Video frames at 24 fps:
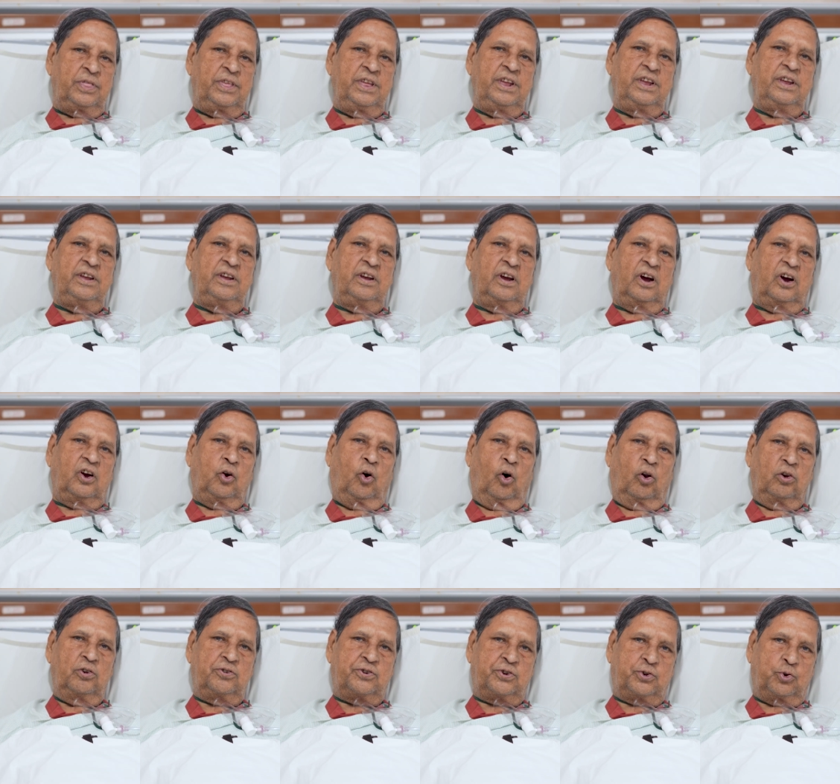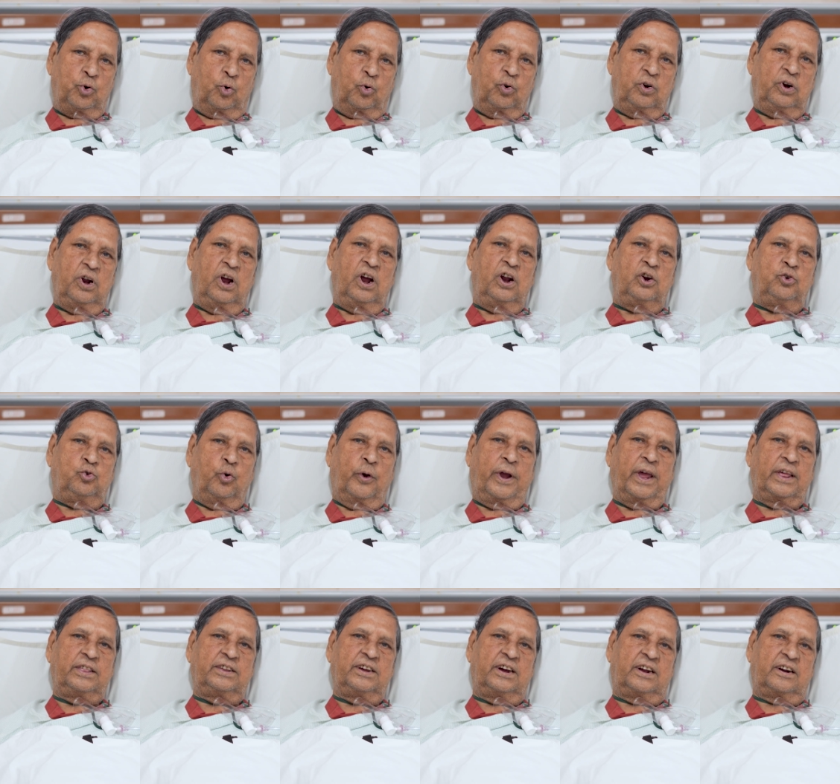the gallstone
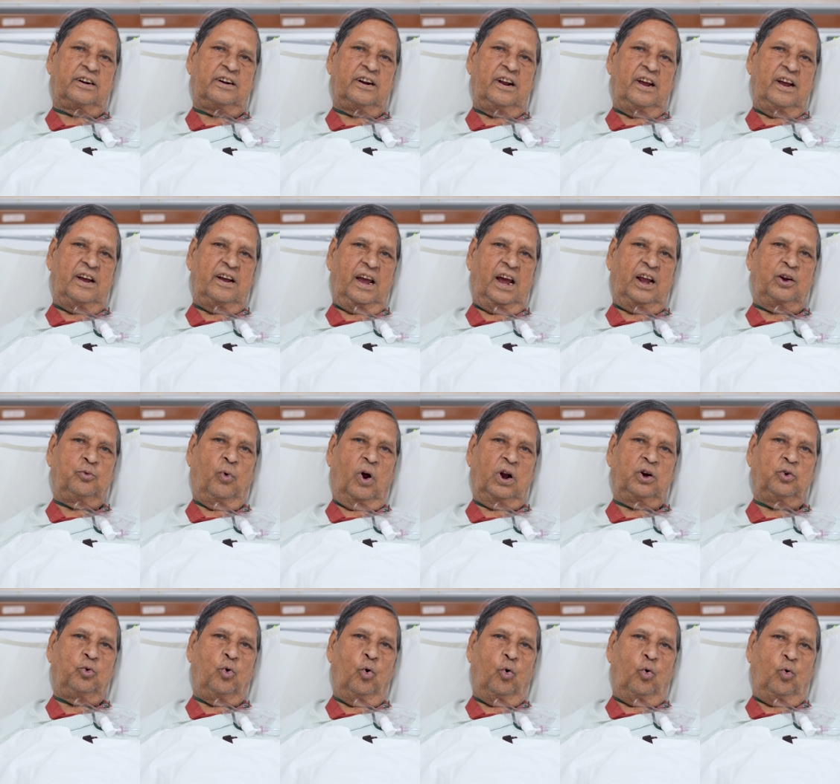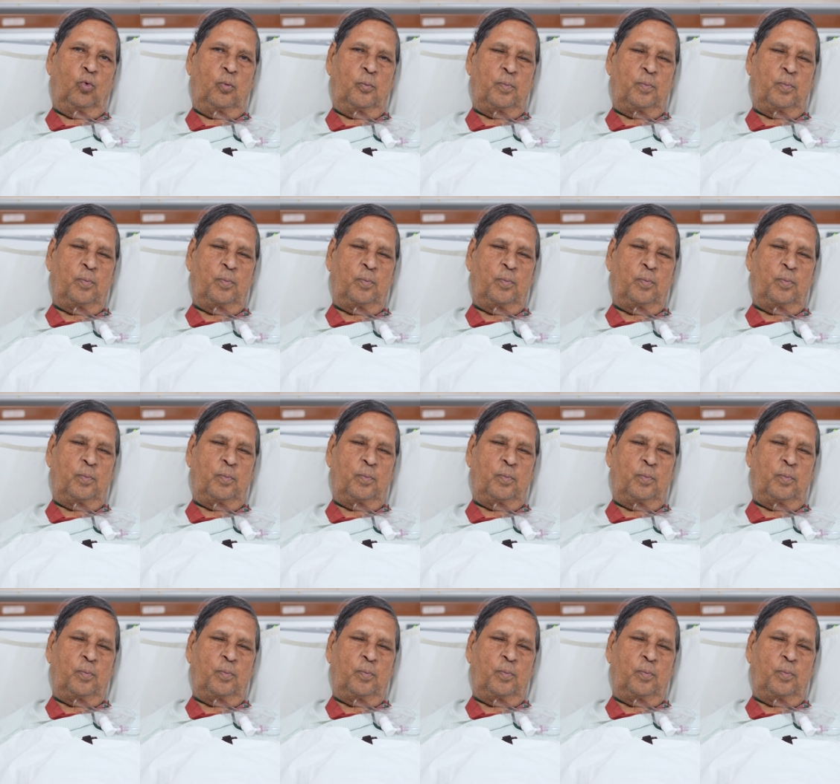together at one go.